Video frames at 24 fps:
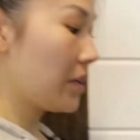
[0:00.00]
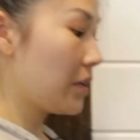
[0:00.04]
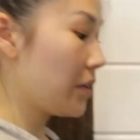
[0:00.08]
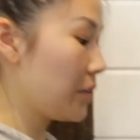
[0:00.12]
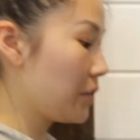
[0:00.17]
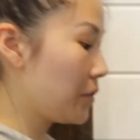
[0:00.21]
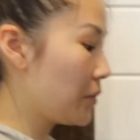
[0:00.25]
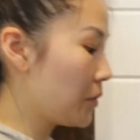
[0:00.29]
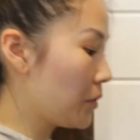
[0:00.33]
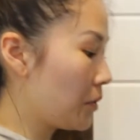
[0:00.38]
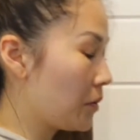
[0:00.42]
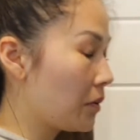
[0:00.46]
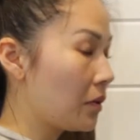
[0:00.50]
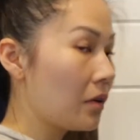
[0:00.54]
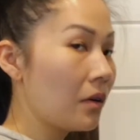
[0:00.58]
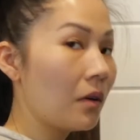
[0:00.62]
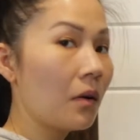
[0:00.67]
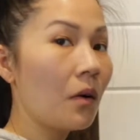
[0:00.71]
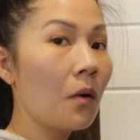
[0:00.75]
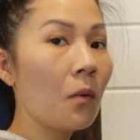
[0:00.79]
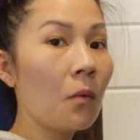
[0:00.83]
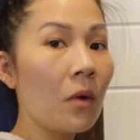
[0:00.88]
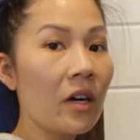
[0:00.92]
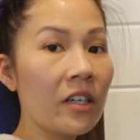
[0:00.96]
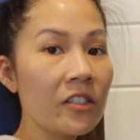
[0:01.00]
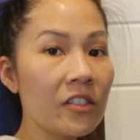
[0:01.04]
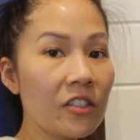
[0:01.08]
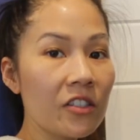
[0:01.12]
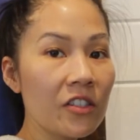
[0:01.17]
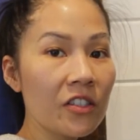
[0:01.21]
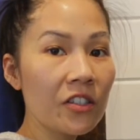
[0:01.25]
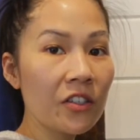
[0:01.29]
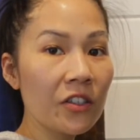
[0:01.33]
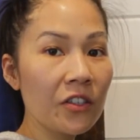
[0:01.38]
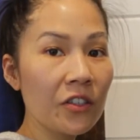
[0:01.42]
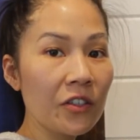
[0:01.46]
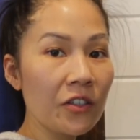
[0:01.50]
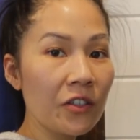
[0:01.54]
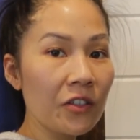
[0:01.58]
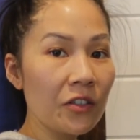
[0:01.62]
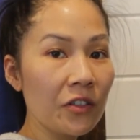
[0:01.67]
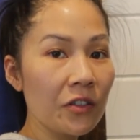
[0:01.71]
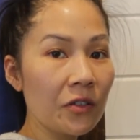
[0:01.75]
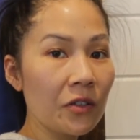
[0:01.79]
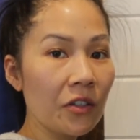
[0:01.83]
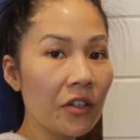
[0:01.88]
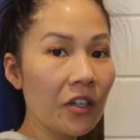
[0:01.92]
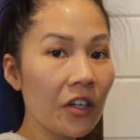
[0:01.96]
You'll want
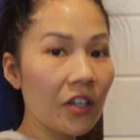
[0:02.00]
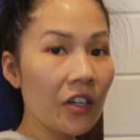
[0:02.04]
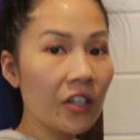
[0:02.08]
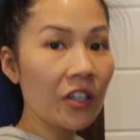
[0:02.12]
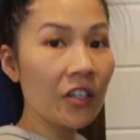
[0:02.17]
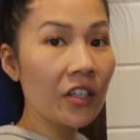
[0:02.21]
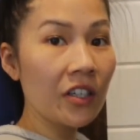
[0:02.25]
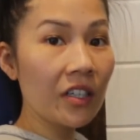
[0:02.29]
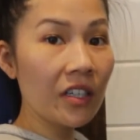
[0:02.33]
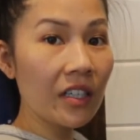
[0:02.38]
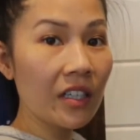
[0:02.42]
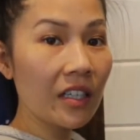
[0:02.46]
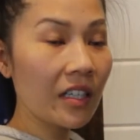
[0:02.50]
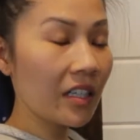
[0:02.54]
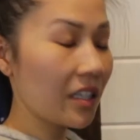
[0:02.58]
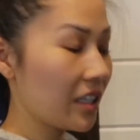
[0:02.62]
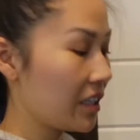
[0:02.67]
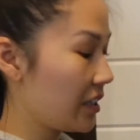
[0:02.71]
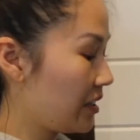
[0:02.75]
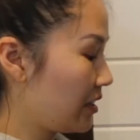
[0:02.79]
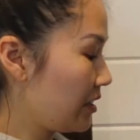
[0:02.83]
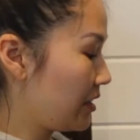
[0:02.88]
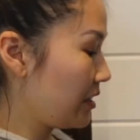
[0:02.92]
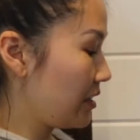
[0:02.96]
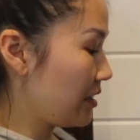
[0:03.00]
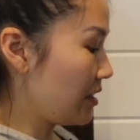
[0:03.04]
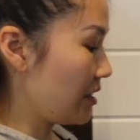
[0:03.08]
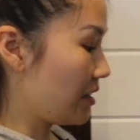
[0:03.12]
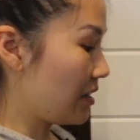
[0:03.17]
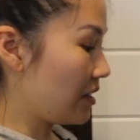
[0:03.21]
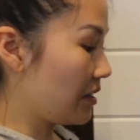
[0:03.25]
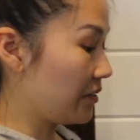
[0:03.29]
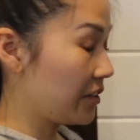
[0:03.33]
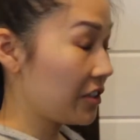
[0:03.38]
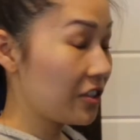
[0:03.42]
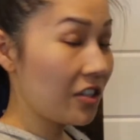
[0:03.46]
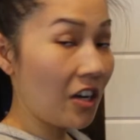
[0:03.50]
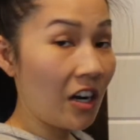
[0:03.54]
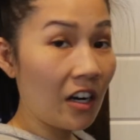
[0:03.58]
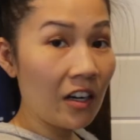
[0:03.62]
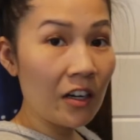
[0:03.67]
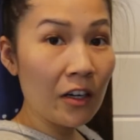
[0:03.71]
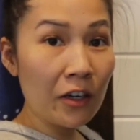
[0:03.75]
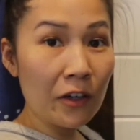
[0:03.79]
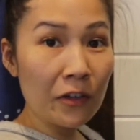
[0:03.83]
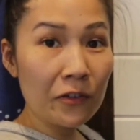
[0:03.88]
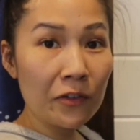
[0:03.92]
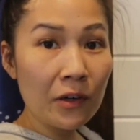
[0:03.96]
to cook the
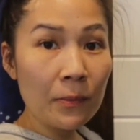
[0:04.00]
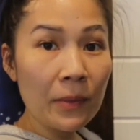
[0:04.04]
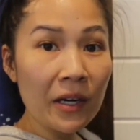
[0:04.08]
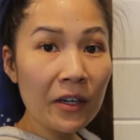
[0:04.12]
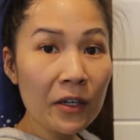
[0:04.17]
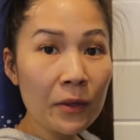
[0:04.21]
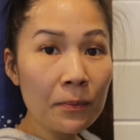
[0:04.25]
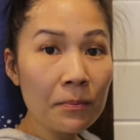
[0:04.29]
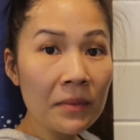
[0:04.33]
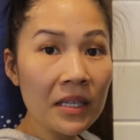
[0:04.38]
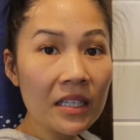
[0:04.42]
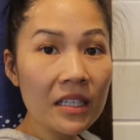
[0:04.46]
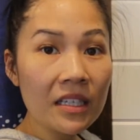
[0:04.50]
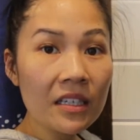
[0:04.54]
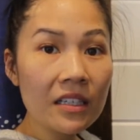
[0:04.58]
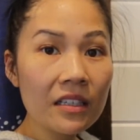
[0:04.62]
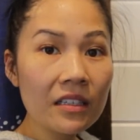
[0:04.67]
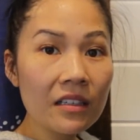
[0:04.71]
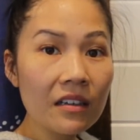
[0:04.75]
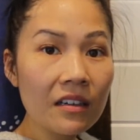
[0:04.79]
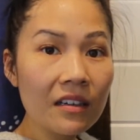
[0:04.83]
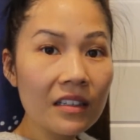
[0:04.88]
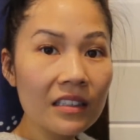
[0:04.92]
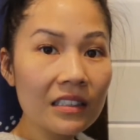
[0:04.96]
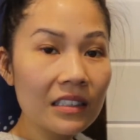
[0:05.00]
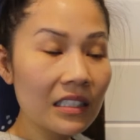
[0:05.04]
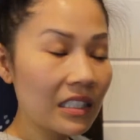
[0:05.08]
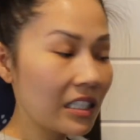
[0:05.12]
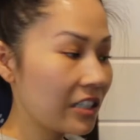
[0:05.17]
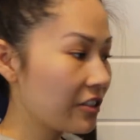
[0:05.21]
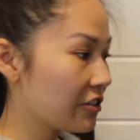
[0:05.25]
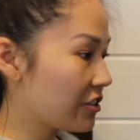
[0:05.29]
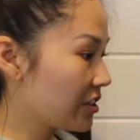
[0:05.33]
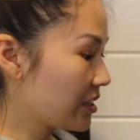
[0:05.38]
taco for about a minute on each